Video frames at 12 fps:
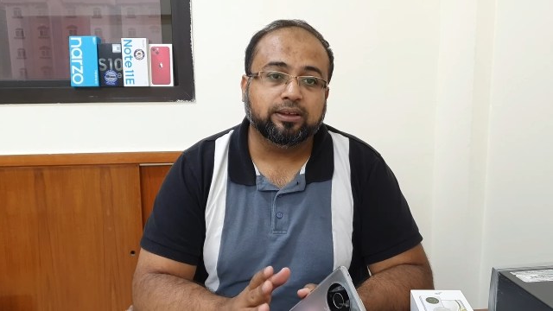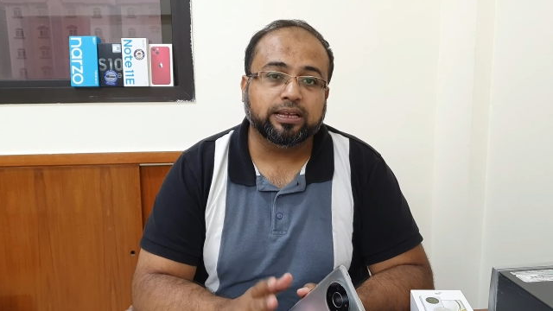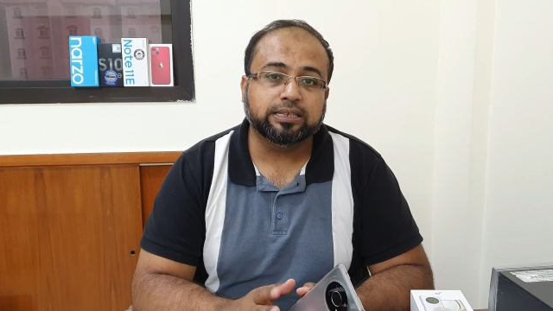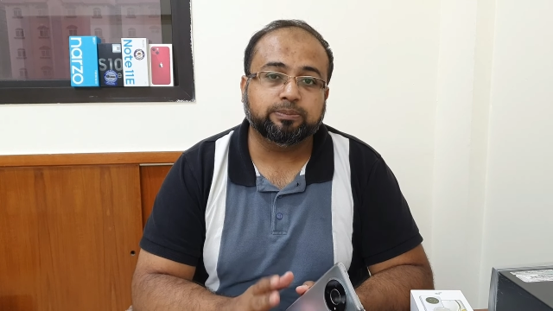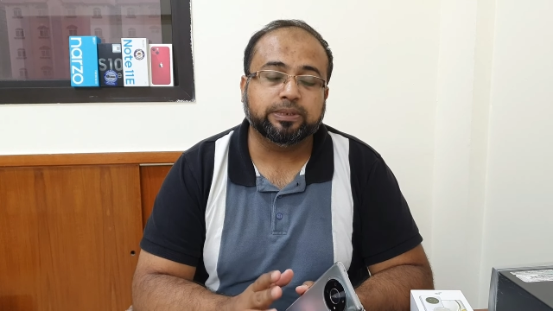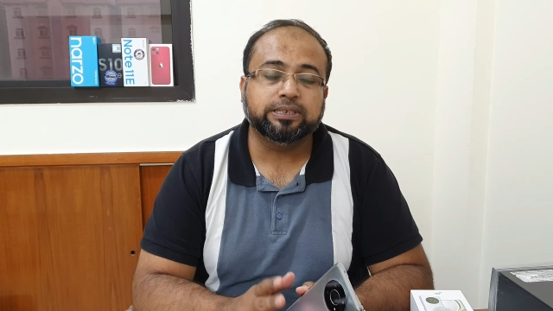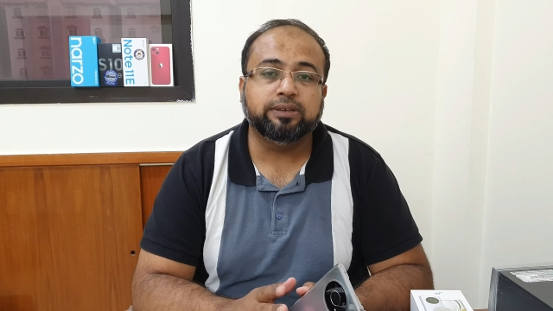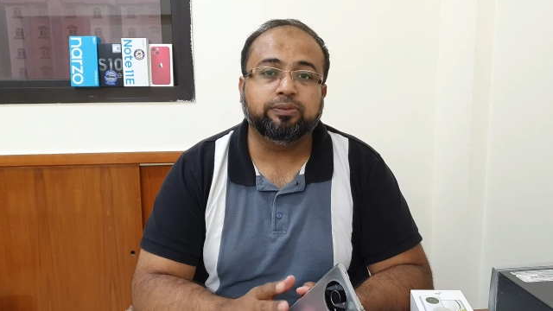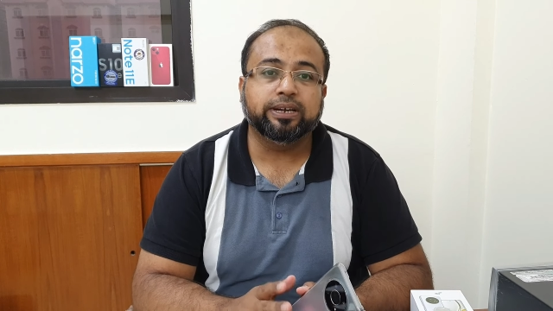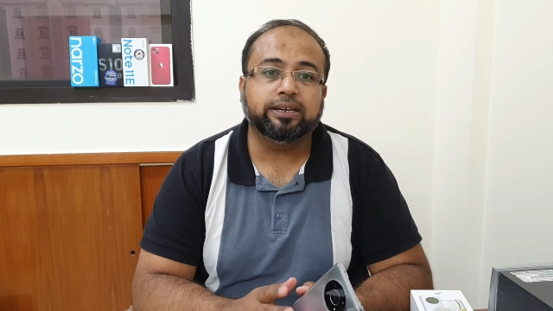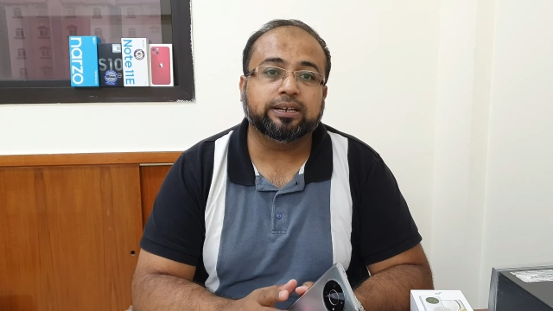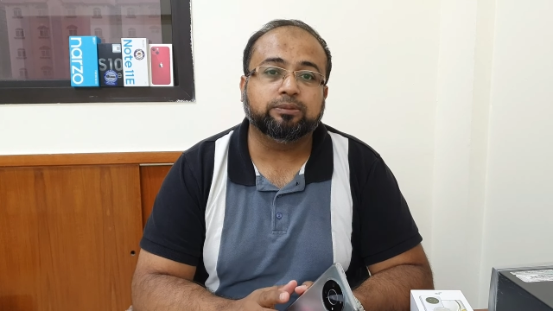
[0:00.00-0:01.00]
especially
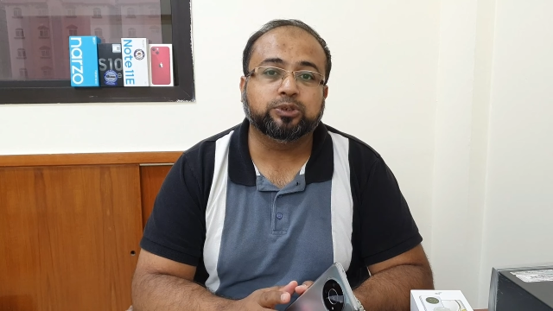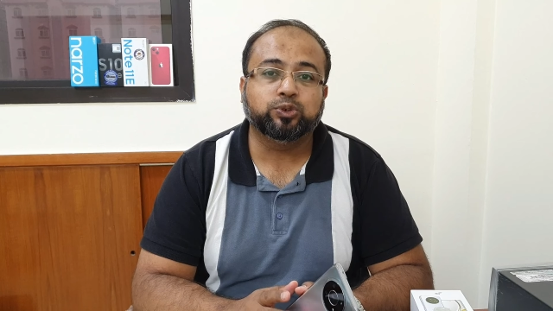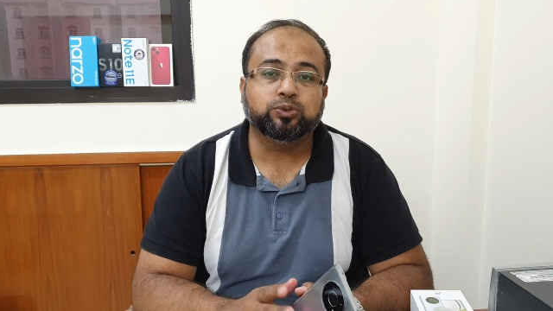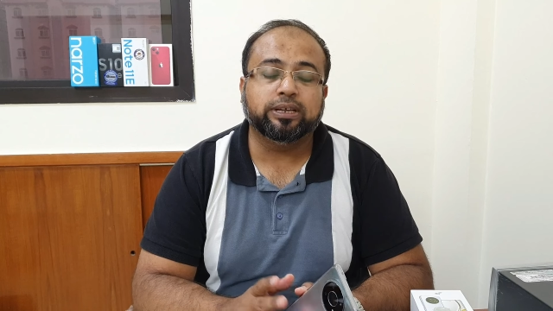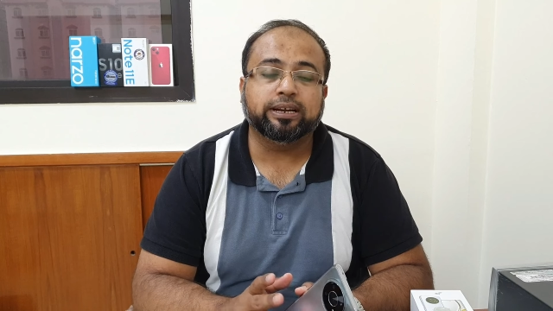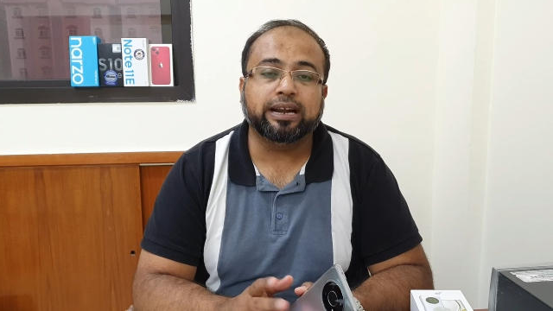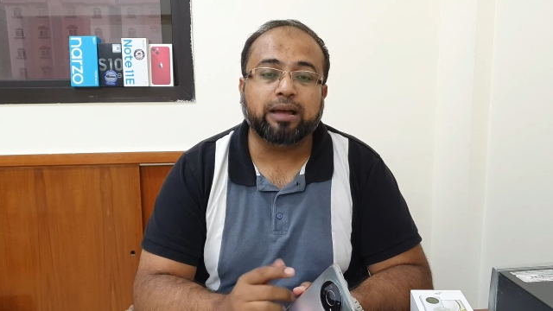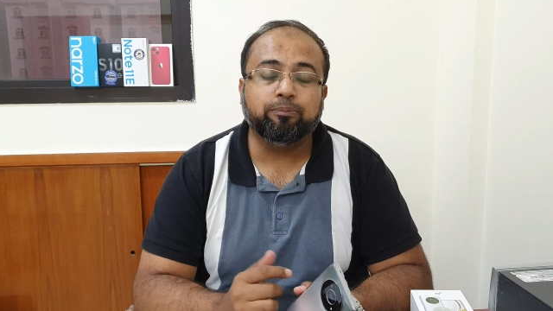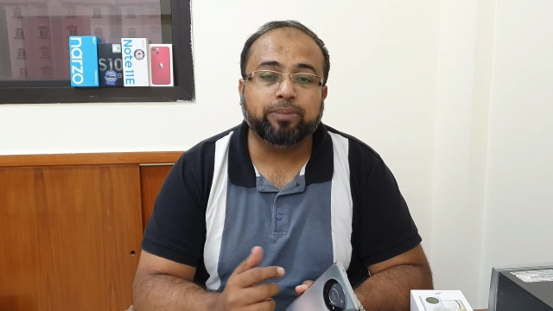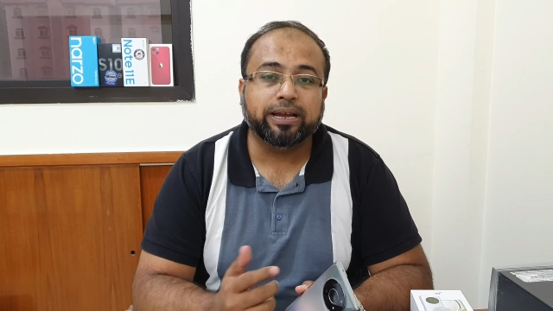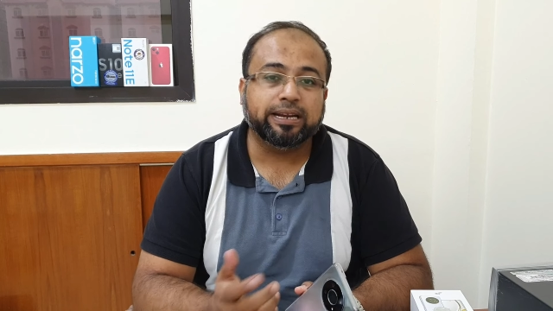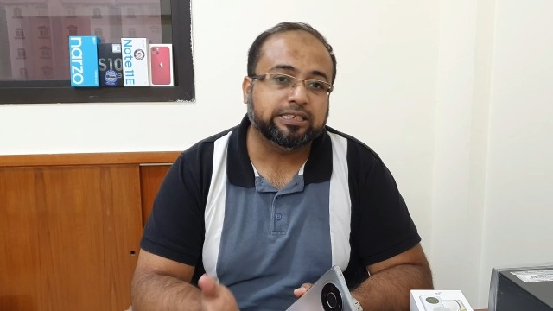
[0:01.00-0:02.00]
when it comes to the
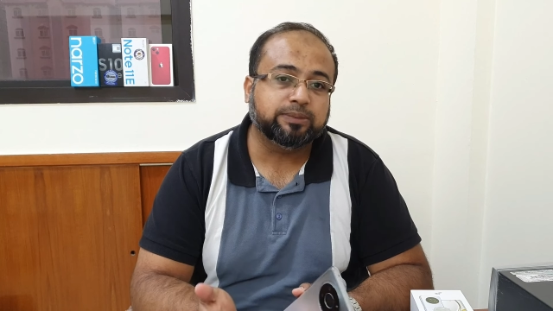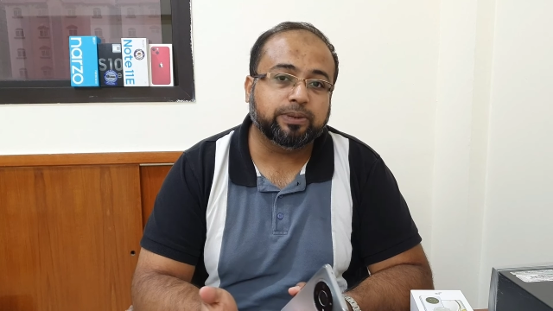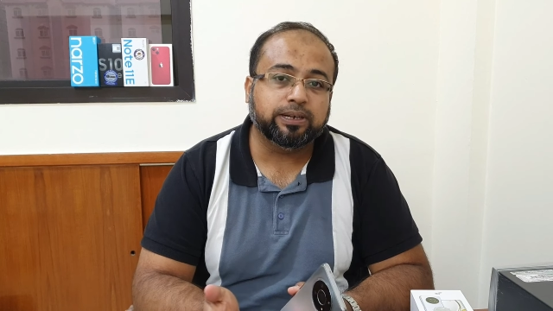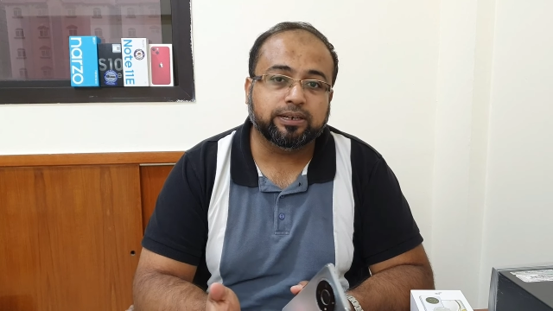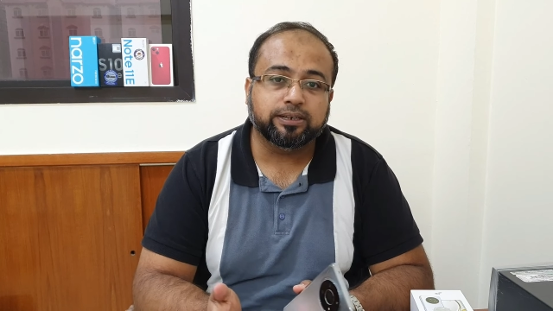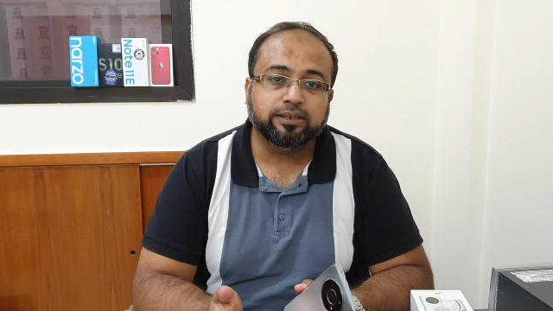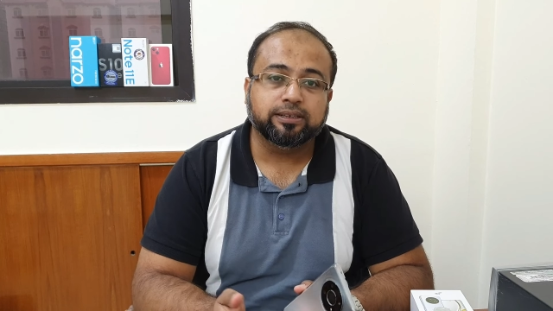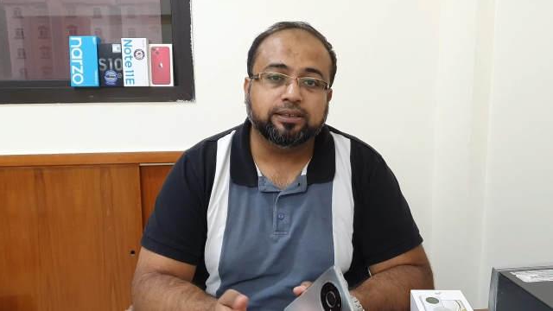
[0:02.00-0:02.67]
RAM management.